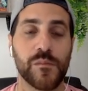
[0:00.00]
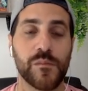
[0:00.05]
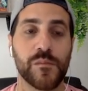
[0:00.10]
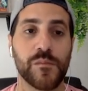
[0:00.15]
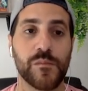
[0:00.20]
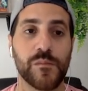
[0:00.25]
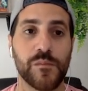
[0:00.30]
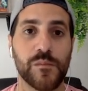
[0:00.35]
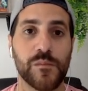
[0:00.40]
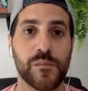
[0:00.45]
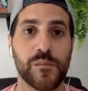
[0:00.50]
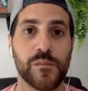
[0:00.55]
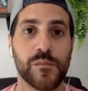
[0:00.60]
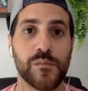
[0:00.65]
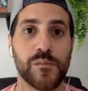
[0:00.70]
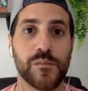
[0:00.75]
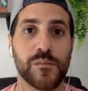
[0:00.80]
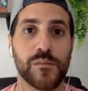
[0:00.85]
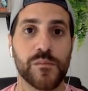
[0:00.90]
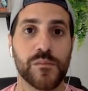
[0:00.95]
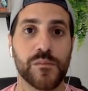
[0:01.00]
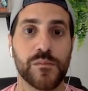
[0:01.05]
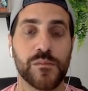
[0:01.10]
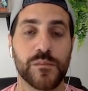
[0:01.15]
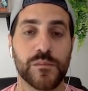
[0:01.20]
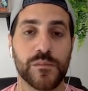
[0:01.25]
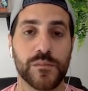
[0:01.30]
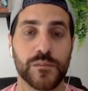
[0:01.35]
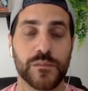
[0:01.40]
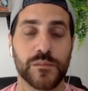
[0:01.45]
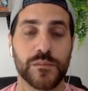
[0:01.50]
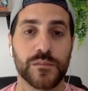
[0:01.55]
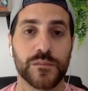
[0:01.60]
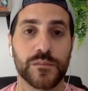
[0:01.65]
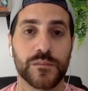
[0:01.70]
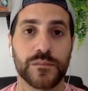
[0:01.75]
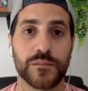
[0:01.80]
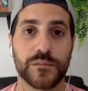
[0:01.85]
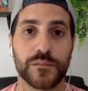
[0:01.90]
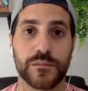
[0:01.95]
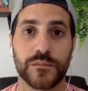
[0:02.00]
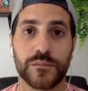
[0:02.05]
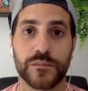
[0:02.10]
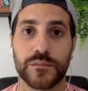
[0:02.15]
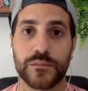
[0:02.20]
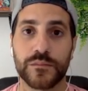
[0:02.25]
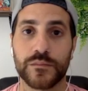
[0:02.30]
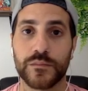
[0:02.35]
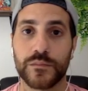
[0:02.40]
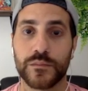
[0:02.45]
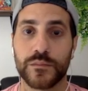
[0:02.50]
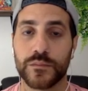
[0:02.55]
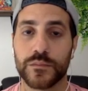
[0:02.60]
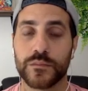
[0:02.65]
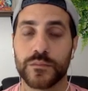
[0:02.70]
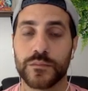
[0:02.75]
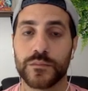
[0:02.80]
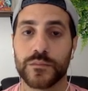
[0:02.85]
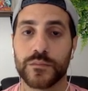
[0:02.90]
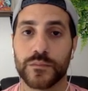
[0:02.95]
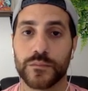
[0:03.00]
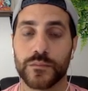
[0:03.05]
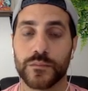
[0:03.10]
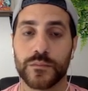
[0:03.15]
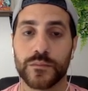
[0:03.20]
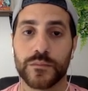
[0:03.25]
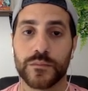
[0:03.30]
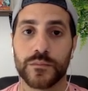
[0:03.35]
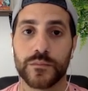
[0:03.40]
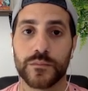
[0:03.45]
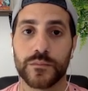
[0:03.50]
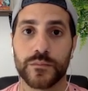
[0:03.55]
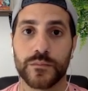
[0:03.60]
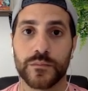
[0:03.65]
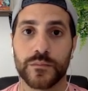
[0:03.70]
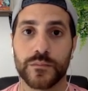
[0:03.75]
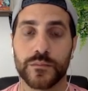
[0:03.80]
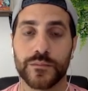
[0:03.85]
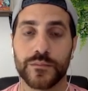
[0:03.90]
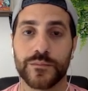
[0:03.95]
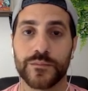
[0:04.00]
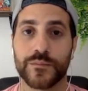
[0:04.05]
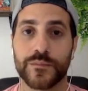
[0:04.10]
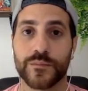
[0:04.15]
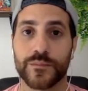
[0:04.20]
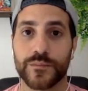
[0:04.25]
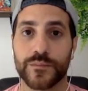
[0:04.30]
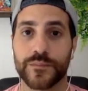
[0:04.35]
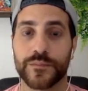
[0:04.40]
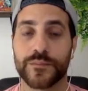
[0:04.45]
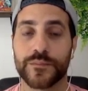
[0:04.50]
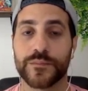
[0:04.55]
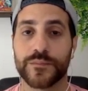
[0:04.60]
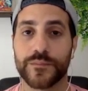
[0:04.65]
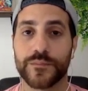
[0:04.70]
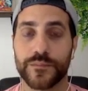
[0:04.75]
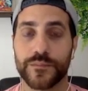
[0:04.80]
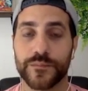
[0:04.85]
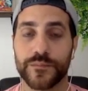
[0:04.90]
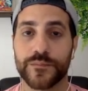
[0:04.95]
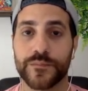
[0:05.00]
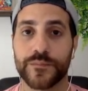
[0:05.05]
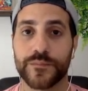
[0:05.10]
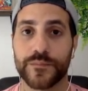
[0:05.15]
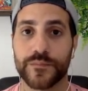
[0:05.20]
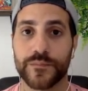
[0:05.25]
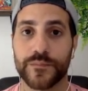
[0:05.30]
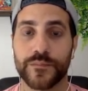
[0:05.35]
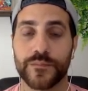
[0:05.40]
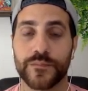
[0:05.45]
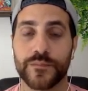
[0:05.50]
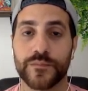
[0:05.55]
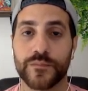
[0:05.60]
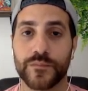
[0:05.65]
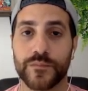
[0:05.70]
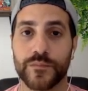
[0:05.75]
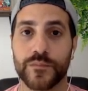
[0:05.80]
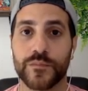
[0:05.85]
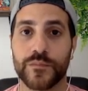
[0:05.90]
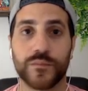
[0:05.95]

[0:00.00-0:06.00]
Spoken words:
The person shown says nothing.